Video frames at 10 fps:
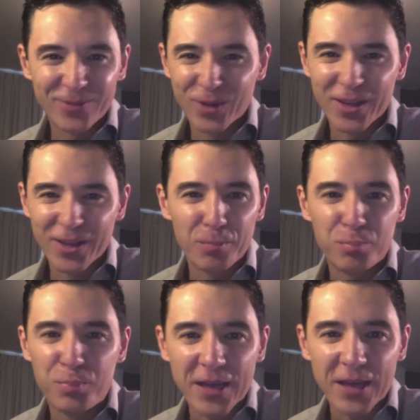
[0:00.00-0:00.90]
Ah, One of the
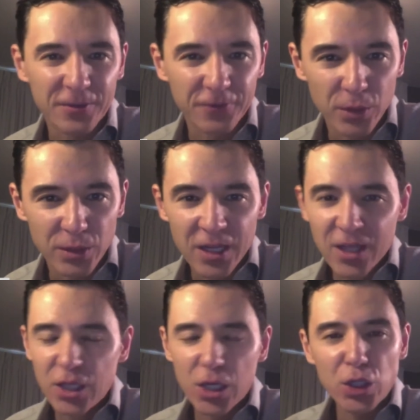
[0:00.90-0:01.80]
ah, best foods.
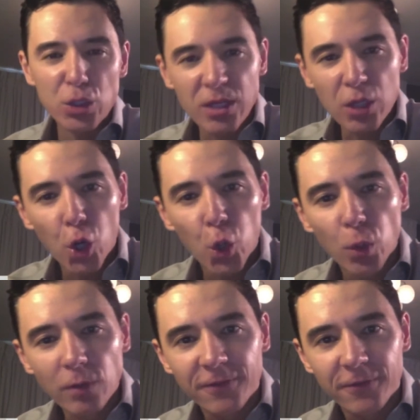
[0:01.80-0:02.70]
Okay. You know, you need
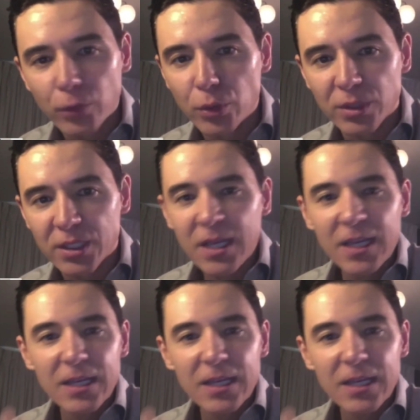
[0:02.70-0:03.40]
whole fruits.